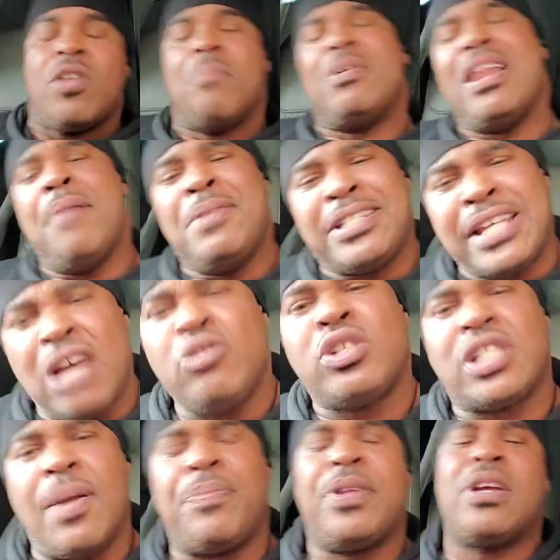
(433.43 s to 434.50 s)
But let me tell you
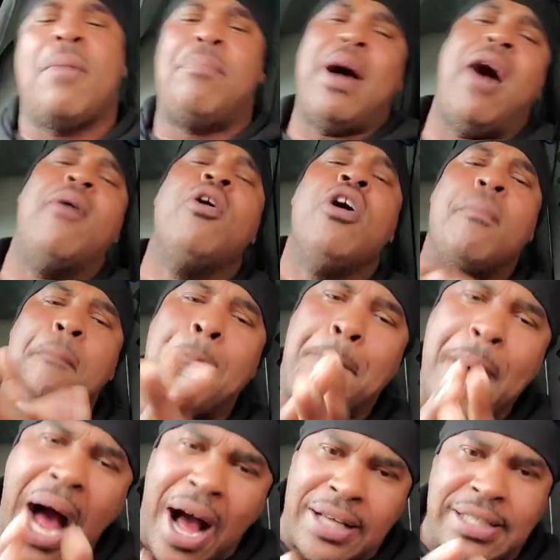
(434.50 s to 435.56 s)
something about
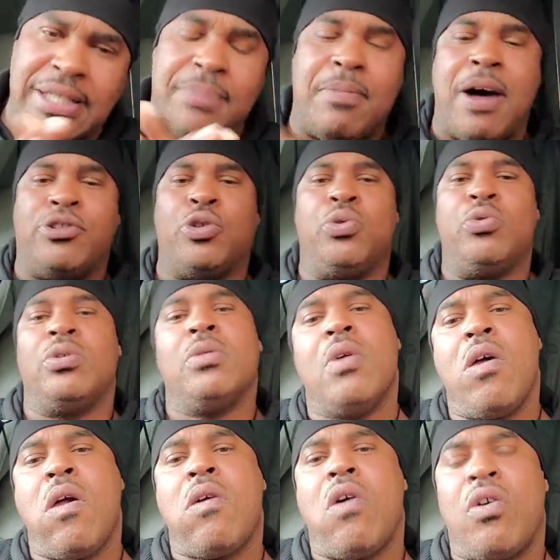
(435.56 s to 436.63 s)
boxing, my dude.
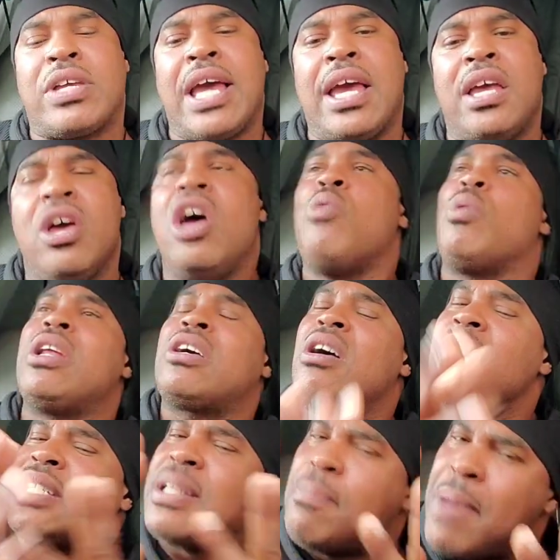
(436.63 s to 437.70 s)
Okay? When it
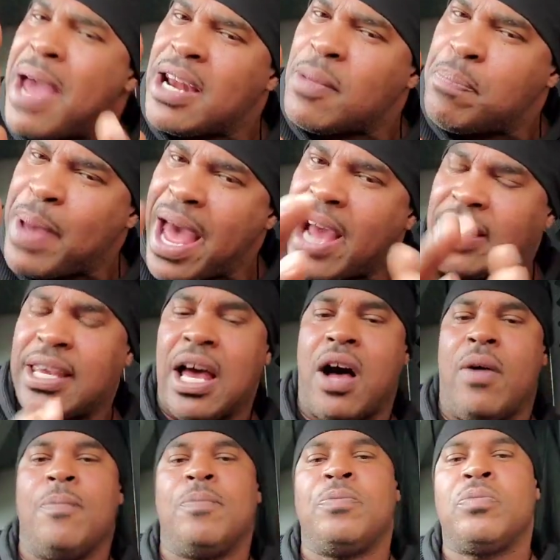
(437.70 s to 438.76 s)
comes to Manny Pacquiao.
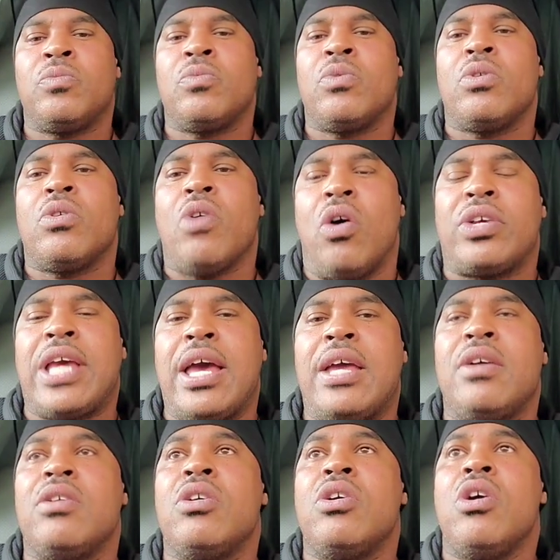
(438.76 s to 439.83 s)

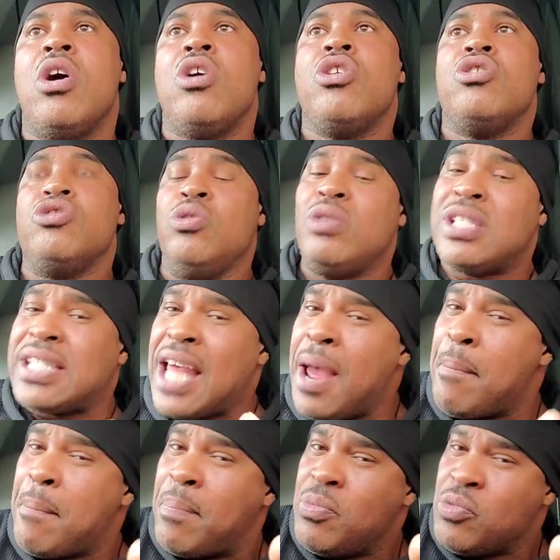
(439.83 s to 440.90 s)
Okay? You
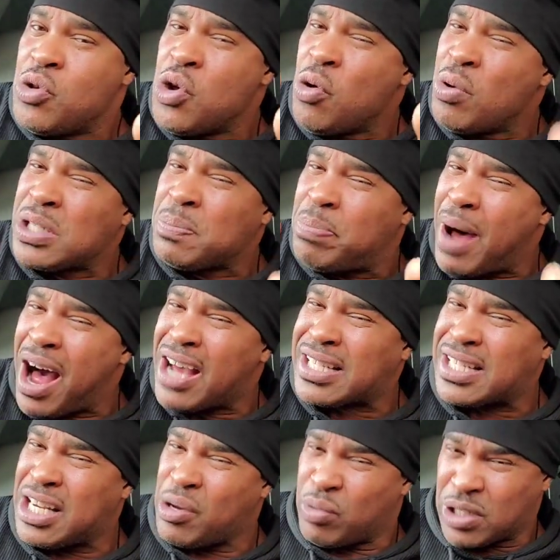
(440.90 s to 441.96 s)
said you was
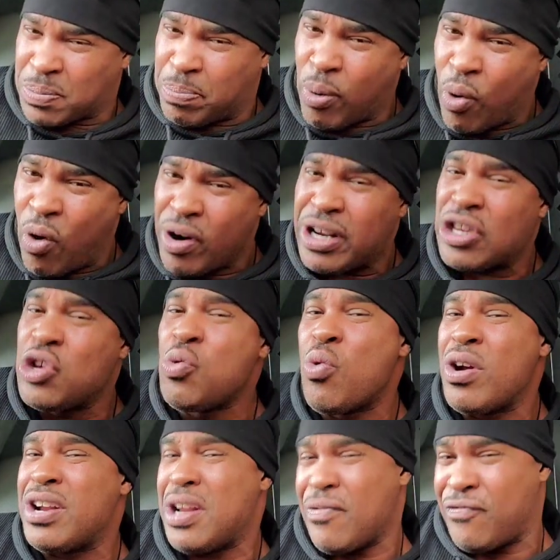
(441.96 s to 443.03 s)
boxing and was bored and you
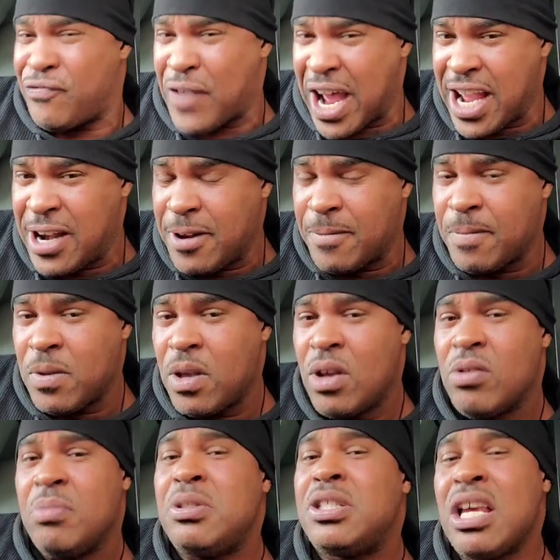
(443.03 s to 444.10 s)
wanted to fight.
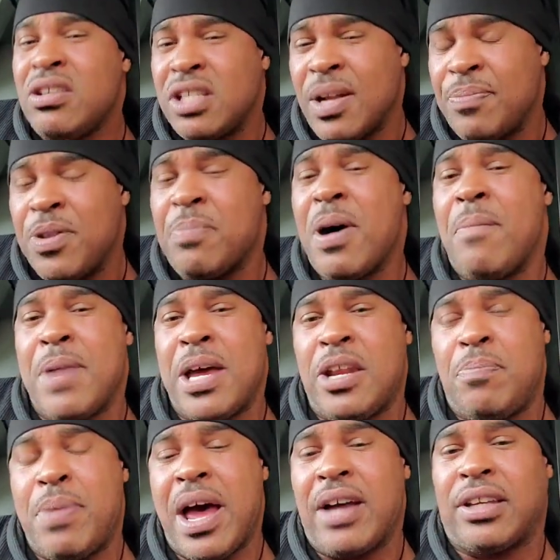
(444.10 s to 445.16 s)
Let me tell you something about Manny
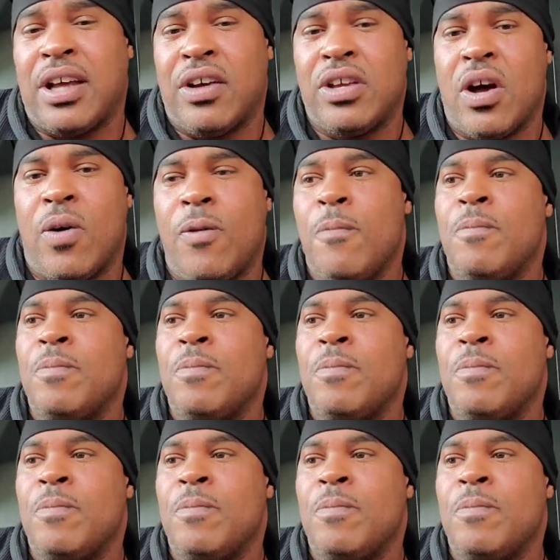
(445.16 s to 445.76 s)
Pacquiao, yo.